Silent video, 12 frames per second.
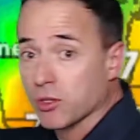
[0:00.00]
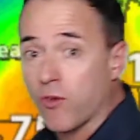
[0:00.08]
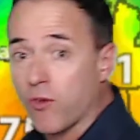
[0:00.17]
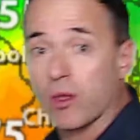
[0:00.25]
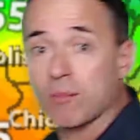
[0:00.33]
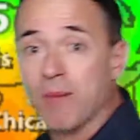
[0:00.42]
are
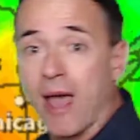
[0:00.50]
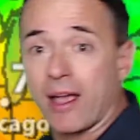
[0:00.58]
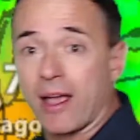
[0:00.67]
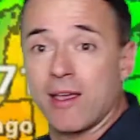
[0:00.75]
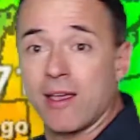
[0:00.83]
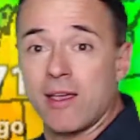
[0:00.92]
falling
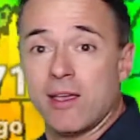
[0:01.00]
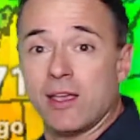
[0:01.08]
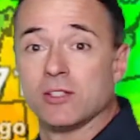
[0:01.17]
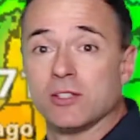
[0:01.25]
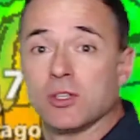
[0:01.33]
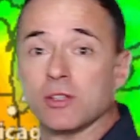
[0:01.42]
back
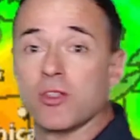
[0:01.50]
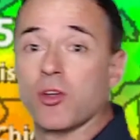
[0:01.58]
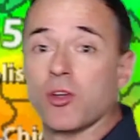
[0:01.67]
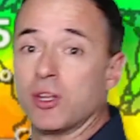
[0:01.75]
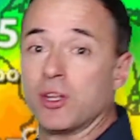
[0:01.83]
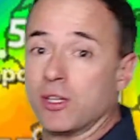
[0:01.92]
into the
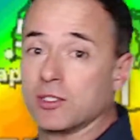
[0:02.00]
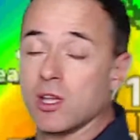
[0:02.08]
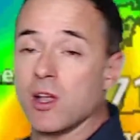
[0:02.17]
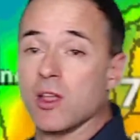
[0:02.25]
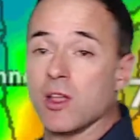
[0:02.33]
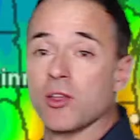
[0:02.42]
30s.
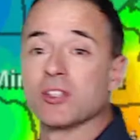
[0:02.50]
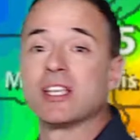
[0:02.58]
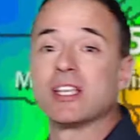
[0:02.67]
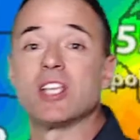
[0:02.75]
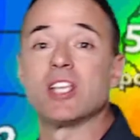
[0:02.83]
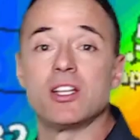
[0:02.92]
There is a
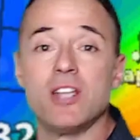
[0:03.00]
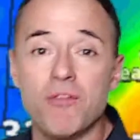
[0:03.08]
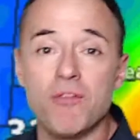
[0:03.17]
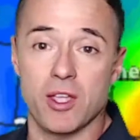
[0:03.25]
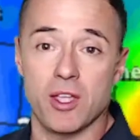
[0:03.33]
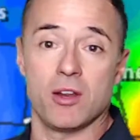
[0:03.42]

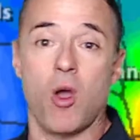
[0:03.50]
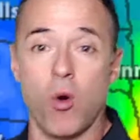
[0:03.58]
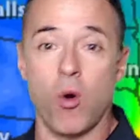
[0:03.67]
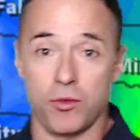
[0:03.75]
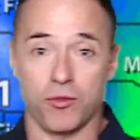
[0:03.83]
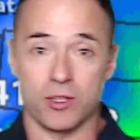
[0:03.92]
significant
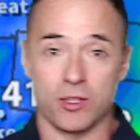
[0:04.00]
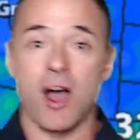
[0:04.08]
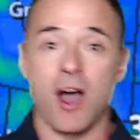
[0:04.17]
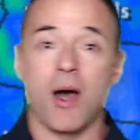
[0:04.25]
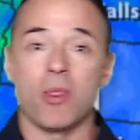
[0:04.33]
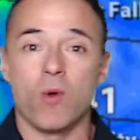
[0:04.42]
cold front
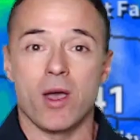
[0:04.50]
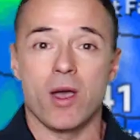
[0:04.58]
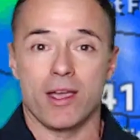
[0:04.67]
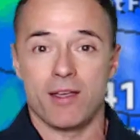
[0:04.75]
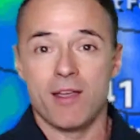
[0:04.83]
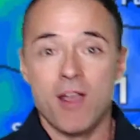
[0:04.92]
on the
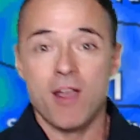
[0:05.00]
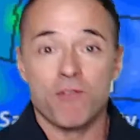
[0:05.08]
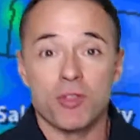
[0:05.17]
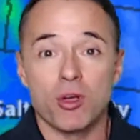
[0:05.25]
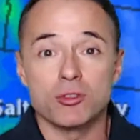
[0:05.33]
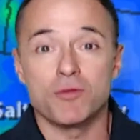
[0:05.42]
way for
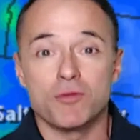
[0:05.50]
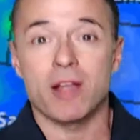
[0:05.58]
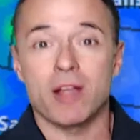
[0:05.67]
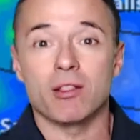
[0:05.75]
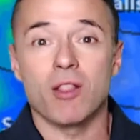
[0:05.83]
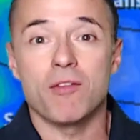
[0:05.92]
those of you
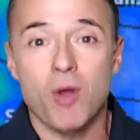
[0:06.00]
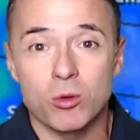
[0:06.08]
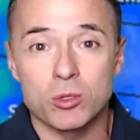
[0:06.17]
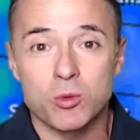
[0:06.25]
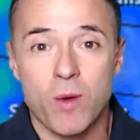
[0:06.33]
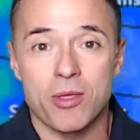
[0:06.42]
that love
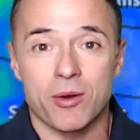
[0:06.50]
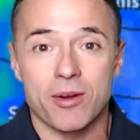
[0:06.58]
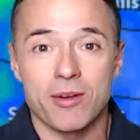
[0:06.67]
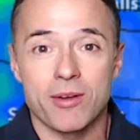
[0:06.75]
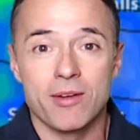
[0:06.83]
cold weather